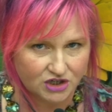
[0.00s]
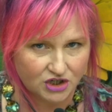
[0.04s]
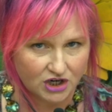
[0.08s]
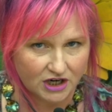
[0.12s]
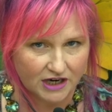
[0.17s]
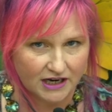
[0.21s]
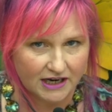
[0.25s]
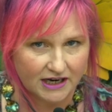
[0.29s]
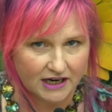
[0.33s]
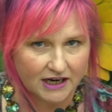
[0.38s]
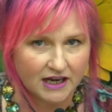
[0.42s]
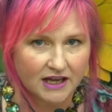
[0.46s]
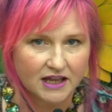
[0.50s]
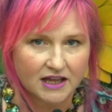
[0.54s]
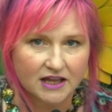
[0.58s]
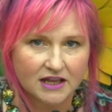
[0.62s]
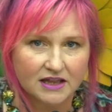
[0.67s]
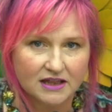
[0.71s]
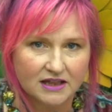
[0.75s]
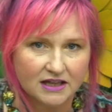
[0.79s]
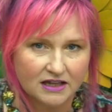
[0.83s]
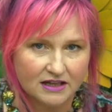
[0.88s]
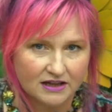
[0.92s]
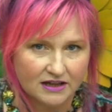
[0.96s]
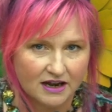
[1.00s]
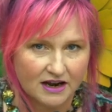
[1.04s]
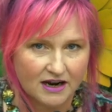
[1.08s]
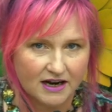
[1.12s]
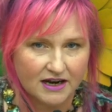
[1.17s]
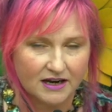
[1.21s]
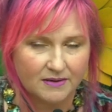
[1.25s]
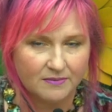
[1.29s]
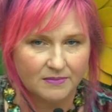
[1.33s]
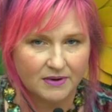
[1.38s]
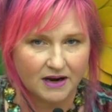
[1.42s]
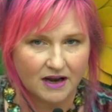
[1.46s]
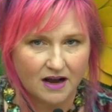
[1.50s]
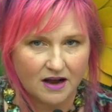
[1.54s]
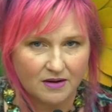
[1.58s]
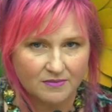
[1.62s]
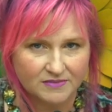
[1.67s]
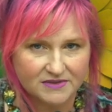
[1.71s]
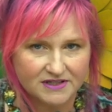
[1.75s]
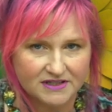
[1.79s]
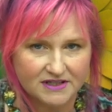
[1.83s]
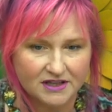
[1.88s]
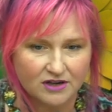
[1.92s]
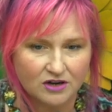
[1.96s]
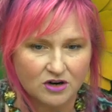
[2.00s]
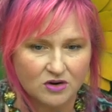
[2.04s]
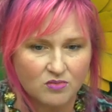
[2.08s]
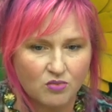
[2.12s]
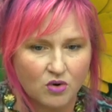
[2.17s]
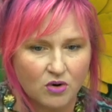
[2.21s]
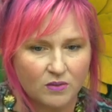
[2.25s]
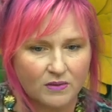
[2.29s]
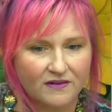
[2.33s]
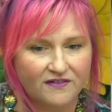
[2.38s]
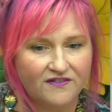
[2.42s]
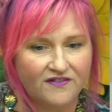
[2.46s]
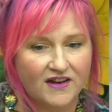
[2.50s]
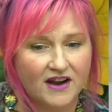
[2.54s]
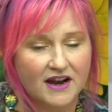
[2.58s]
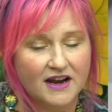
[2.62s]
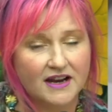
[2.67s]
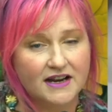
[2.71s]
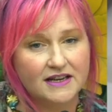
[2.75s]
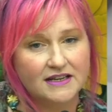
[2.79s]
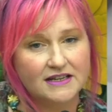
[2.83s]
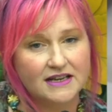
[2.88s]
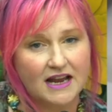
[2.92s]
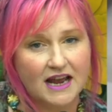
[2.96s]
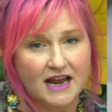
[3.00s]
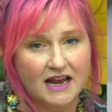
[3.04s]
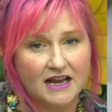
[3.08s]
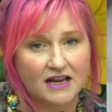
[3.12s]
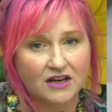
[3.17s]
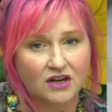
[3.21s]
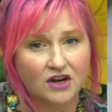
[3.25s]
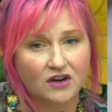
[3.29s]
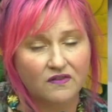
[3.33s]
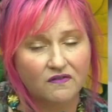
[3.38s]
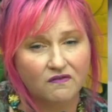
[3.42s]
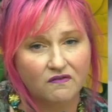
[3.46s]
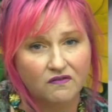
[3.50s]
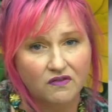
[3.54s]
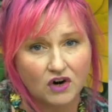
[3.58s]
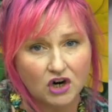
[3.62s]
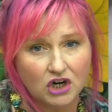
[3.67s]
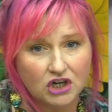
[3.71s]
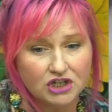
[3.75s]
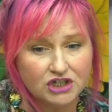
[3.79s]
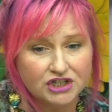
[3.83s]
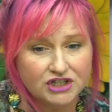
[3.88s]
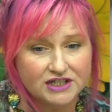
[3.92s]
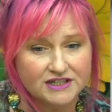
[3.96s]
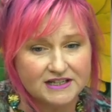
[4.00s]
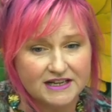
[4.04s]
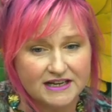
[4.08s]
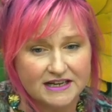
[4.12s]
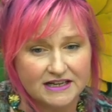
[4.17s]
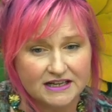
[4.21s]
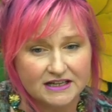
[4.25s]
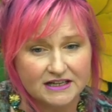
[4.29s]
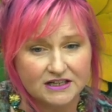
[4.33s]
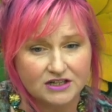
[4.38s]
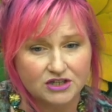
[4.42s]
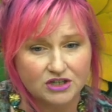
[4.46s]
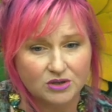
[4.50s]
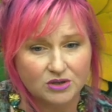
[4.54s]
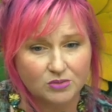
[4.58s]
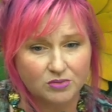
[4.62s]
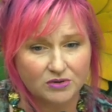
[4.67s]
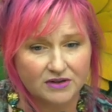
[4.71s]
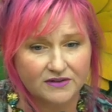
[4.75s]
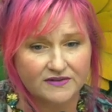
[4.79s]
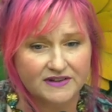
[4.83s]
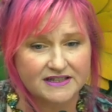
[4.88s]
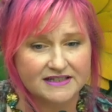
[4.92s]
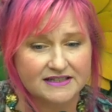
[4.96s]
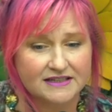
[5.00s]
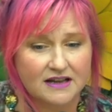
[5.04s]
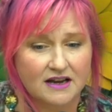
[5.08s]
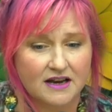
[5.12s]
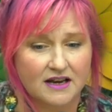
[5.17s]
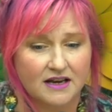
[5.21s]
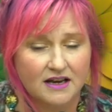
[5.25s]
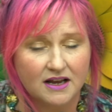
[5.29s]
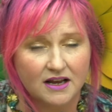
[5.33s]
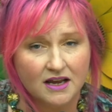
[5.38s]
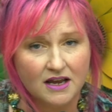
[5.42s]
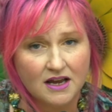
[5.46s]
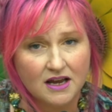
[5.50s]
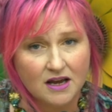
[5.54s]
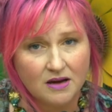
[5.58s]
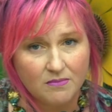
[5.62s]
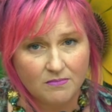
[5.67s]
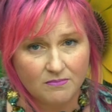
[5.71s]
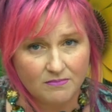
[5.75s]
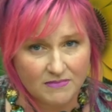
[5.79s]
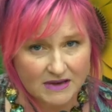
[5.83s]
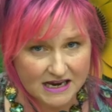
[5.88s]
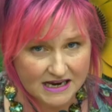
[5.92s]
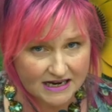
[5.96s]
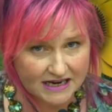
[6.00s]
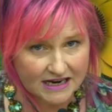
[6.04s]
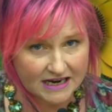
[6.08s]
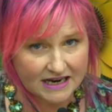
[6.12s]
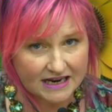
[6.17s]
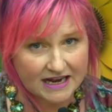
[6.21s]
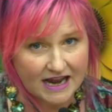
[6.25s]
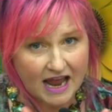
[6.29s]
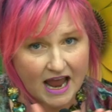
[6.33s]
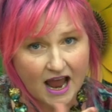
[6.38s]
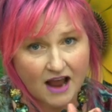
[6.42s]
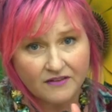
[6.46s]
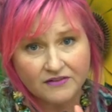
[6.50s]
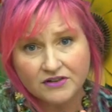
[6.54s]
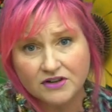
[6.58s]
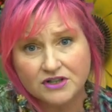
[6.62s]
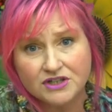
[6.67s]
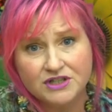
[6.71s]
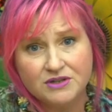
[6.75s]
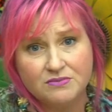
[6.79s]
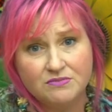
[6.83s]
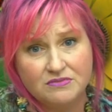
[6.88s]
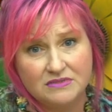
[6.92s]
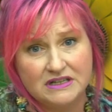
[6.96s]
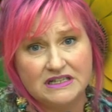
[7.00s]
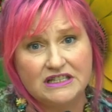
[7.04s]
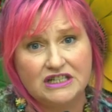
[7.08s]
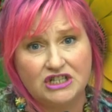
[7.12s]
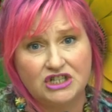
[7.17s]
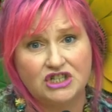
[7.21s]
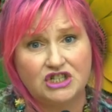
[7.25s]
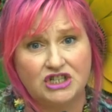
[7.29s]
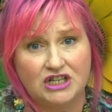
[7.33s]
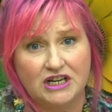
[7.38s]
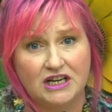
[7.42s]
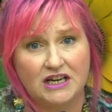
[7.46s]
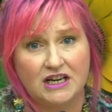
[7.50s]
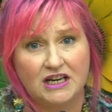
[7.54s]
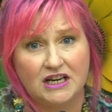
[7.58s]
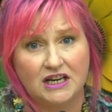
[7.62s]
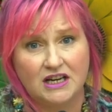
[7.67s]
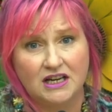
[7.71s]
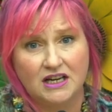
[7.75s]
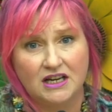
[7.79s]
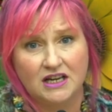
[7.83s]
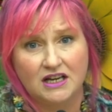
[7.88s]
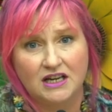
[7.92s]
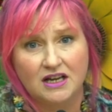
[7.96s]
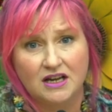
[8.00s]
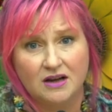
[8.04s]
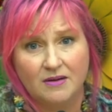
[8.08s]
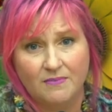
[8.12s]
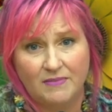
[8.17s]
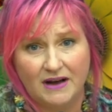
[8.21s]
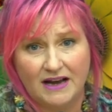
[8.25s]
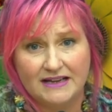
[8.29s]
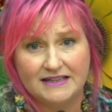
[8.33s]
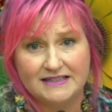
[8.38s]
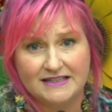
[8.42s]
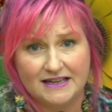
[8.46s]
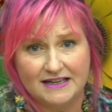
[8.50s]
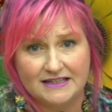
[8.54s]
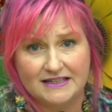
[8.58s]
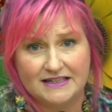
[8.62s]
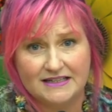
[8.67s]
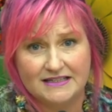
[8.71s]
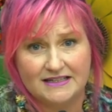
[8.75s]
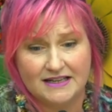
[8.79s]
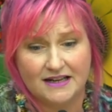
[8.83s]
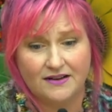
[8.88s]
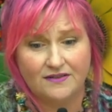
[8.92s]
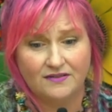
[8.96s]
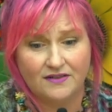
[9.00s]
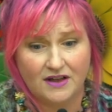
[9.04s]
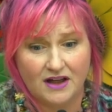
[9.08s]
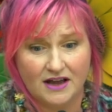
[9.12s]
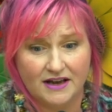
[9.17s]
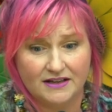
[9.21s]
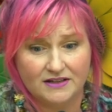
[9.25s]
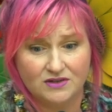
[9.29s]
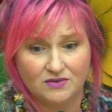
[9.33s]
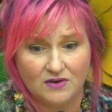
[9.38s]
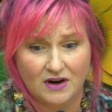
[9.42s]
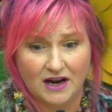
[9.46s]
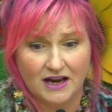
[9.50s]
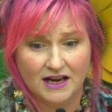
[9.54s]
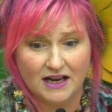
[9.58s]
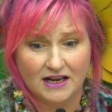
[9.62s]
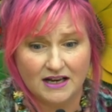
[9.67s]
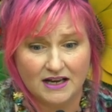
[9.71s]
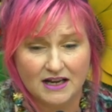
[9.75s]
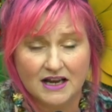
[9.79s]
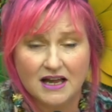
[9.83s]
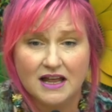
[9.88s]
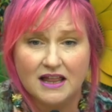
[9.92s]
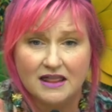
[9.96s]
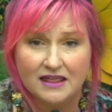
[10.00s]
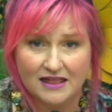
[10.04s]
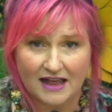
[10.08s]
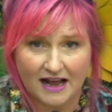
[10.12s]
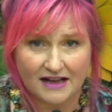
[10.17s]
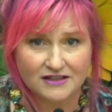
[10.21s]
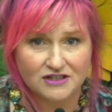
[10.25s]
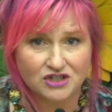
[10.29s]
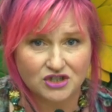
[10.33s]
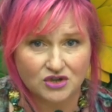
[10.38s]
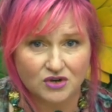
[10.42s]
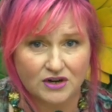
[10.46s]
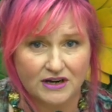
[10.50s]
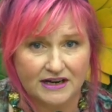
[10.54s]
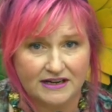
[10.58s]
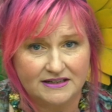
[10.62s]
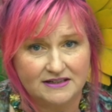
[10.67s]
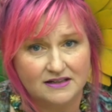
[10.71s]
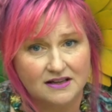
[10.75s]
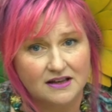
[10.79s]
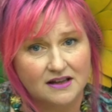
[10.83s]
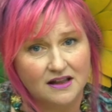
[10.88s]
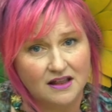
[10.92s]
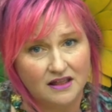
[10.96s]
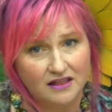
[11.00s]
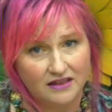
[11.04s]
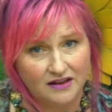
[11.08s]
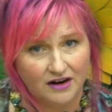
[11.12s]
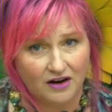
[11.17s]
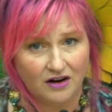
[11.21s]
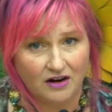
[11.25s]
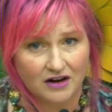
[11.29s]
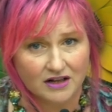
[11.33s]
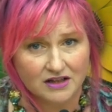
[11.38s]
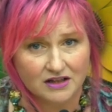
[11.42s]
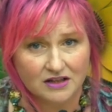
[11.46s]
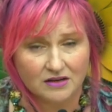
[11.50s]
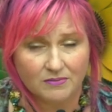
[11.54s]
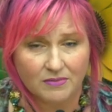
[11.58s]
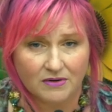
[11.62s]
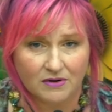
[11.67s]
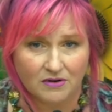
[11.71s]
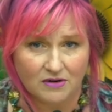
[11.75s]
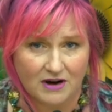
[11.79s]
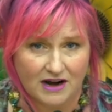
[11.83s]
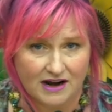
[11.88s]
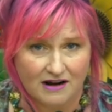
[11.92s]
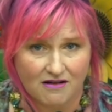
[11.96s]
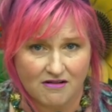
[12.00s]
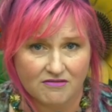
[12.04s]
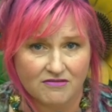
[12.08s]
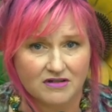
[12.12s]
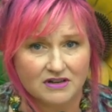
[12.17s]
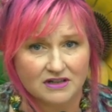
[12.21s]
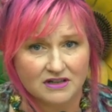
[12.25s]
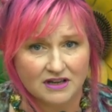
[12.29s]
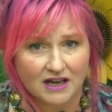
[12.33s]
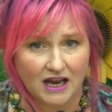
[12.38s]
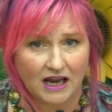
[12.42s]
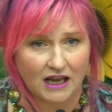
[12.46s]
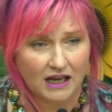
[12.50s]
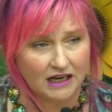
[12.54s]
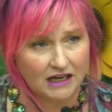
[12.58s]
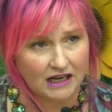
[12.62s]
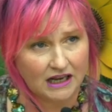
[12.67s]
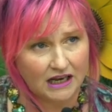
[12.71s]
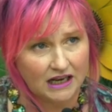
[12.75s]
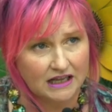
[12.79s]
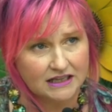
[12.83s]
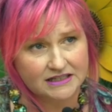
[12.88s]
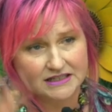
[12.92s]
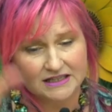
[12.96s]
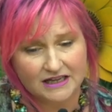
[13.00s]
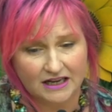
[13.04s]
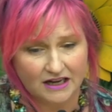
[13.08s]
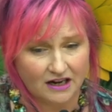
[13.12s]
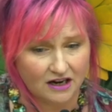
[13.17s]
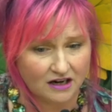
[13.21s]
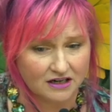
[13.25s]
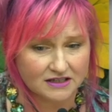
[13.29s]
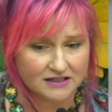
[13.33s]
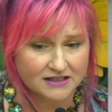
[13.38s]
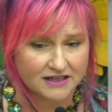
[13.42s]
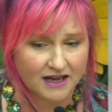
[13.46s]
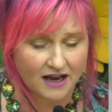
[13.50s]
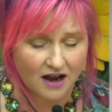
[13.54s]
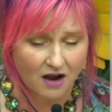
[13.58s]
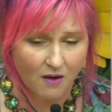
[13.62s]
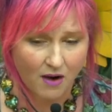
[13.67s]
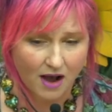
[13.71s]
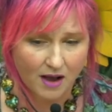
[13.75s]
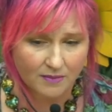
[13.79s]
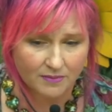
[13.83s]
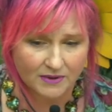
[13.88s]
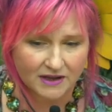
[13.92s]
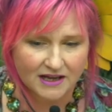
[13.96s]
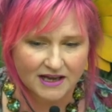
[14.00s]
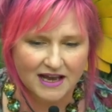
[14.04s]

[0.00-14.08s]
tree, the line becomes thinner, and more refined, and converges into the previous line, making an ever diminishing bisecting set of lines, right? That's trees. Thicker at the ground and getting skinnier as they go up.